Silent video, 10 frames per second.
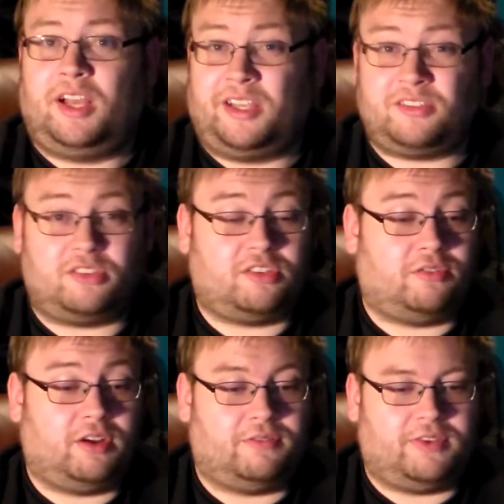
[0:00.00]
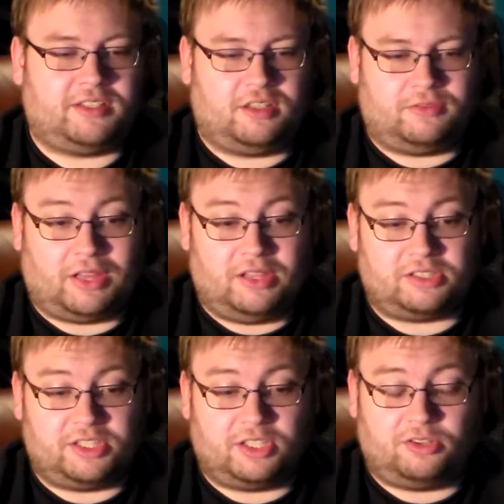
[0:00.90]
also still very effective.
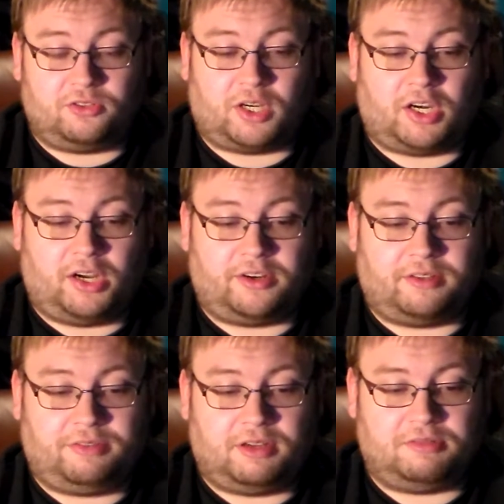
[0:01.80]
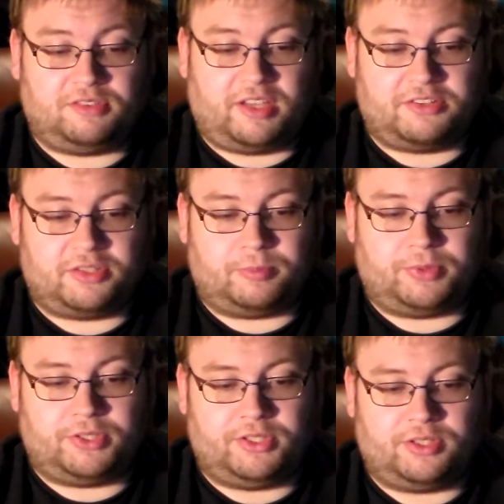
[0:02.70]
The Ghost Rider art I found was actually
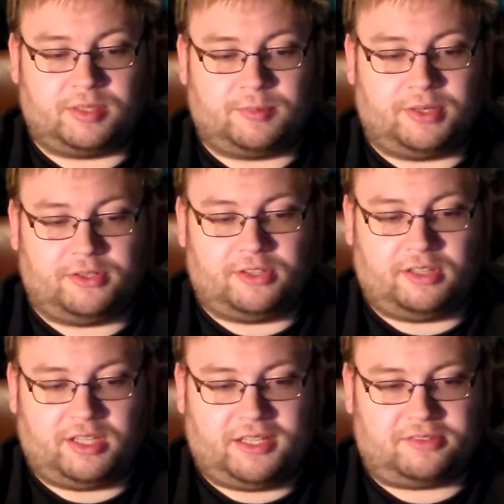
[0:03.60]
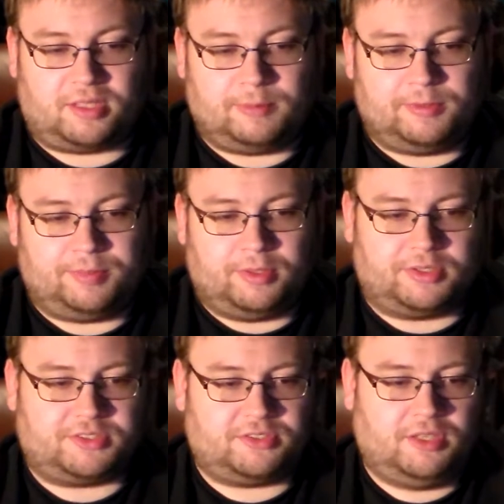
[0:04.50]
pretty good compared to the last couple of
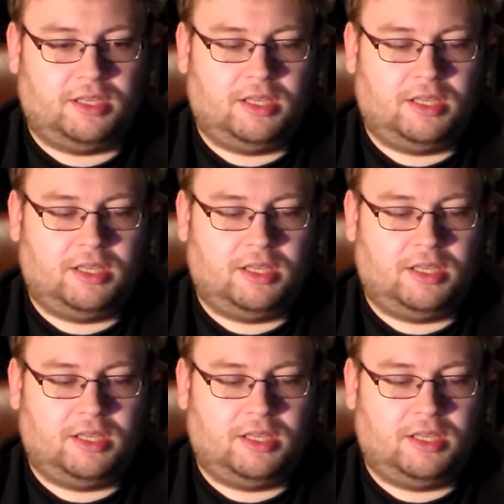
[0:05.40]
books.